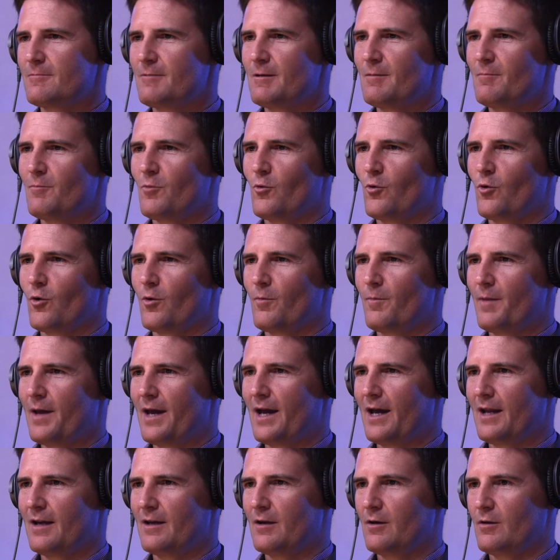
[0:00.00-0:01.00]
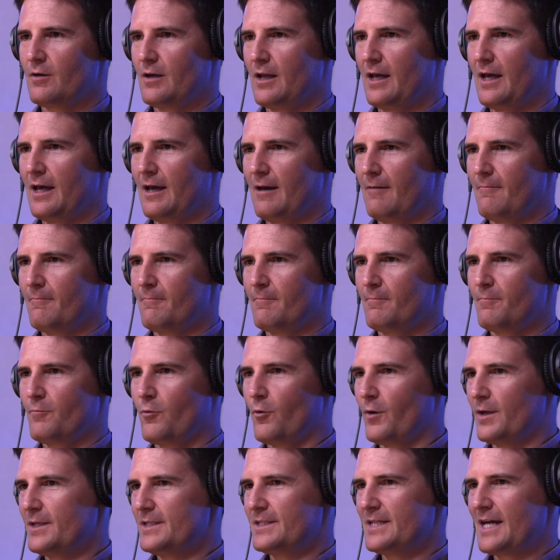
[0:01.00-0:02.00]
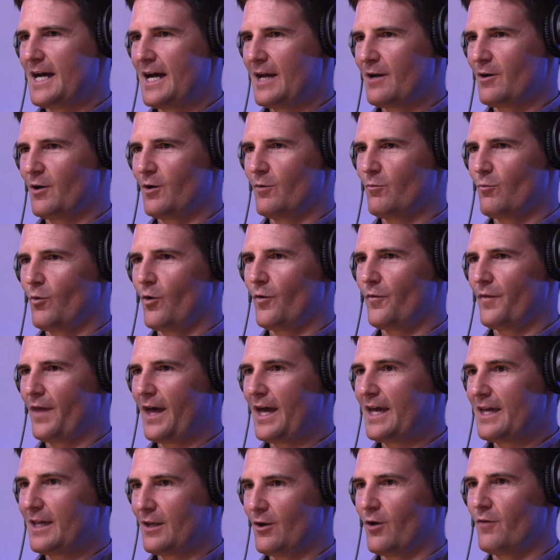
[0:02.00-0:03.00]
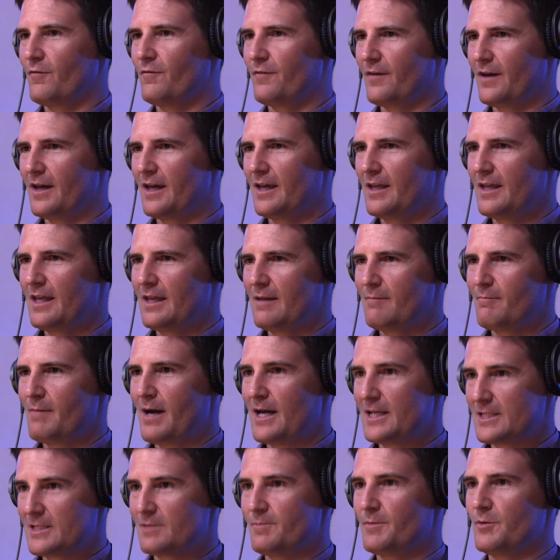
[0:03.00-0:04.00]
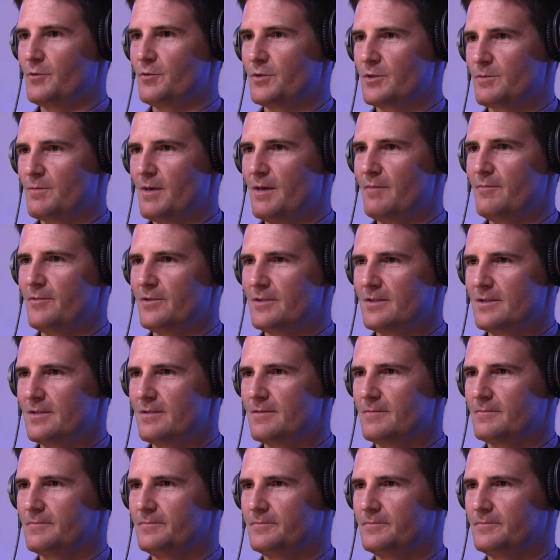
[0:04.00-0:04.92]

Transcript: a bit more about um, Point Data and what they can offer Master Builders members.